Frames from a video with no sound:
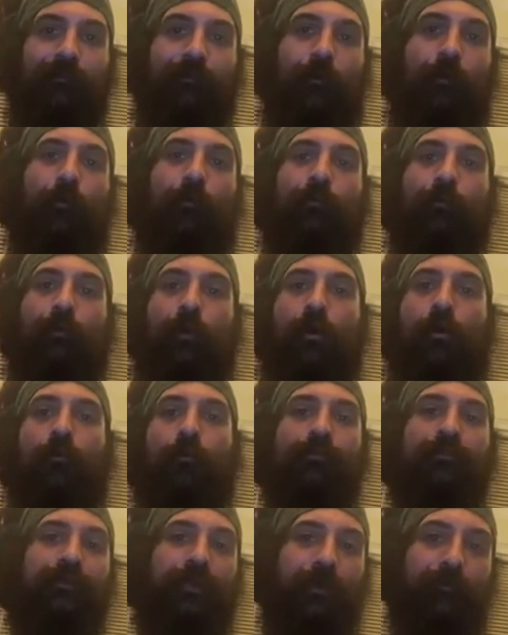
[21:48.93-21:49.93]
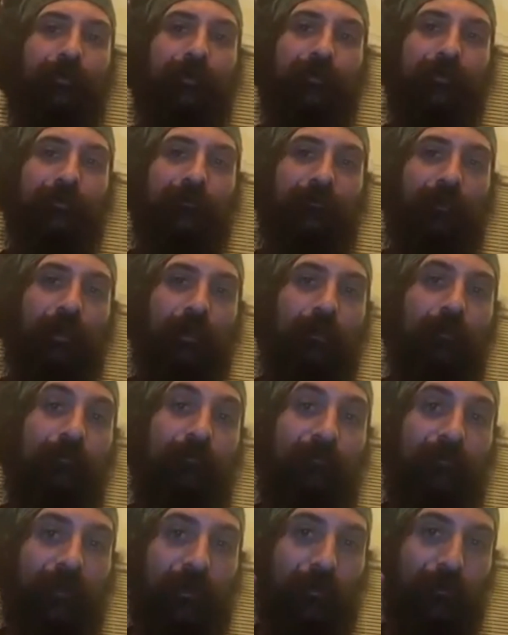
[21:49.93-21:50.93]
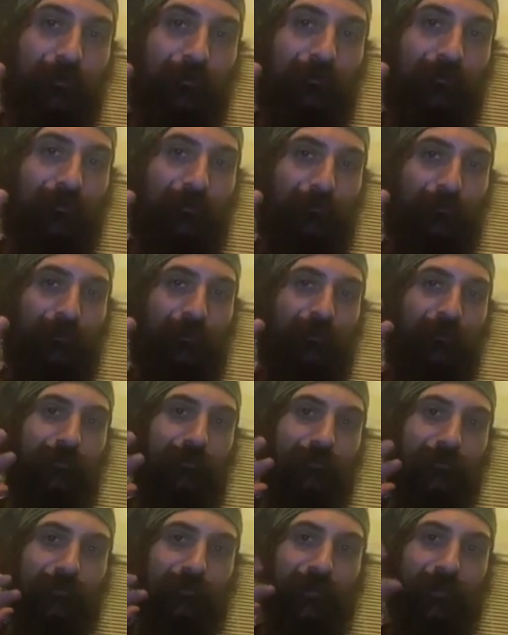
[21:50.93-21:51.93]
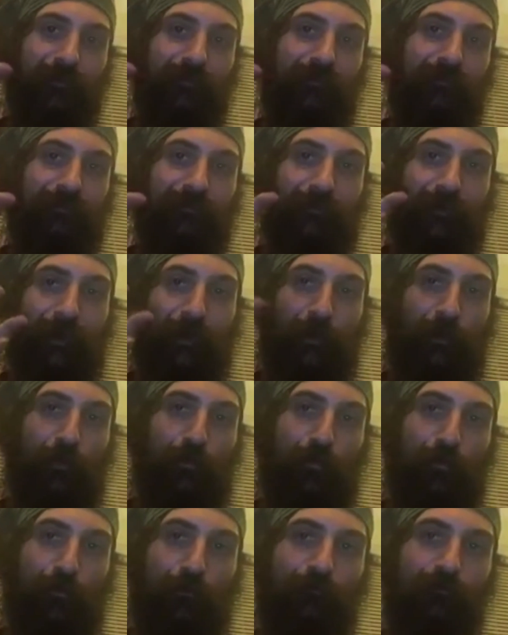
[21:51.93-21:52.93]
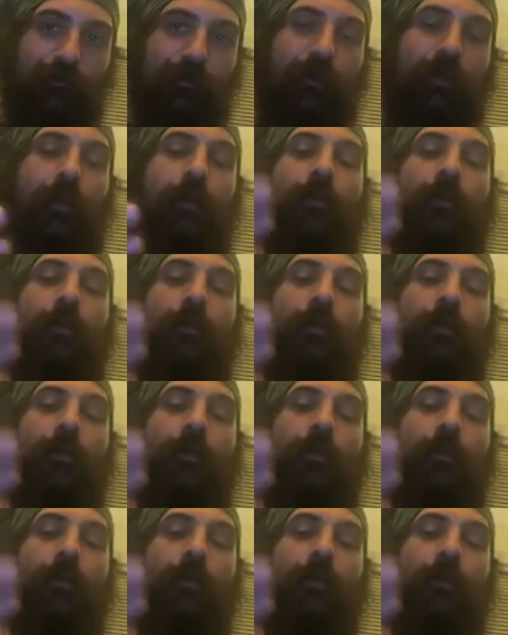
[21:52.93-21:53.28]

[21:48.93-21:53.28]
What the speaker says: The Homo sapien developed fingers with sense and nerves